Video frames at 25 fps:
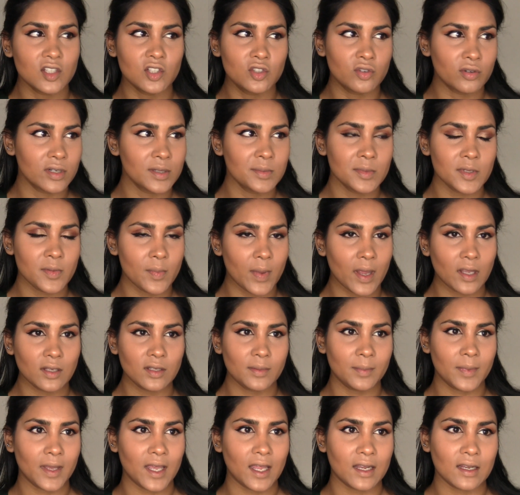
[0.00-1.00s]
dreams about
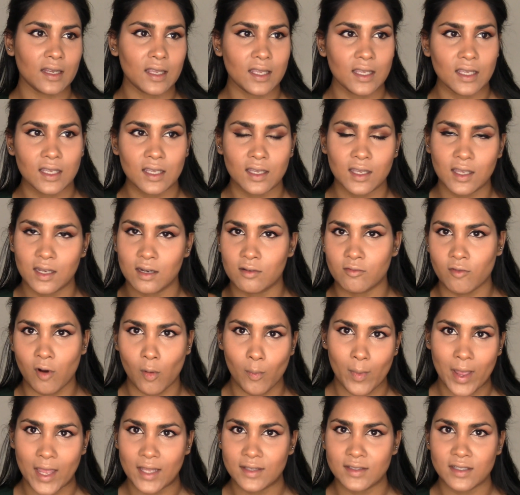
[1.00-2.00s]
the Bad King in a
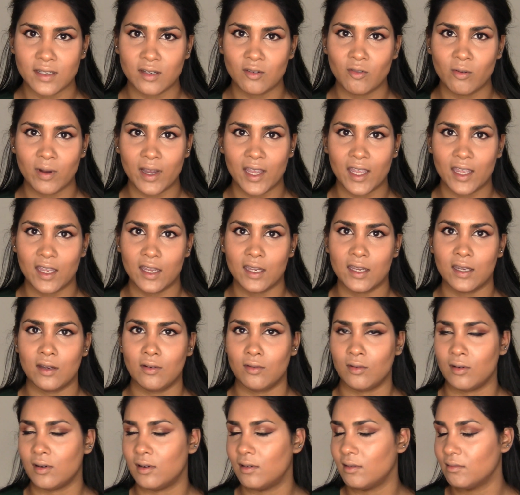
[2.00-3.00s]
romantic way,
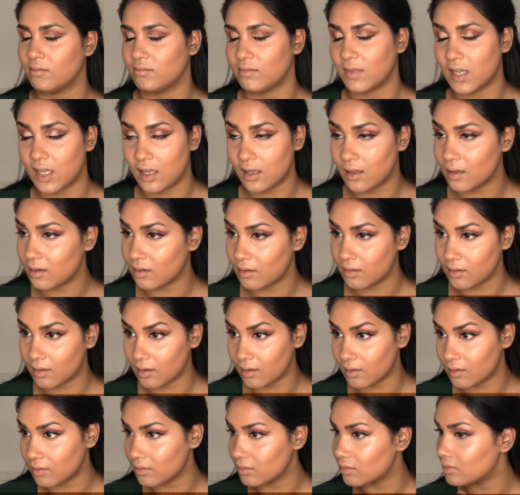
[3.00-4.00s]
or I don't
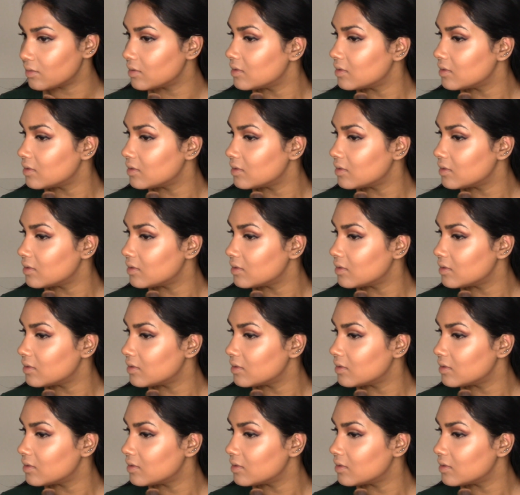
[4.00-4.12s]
know.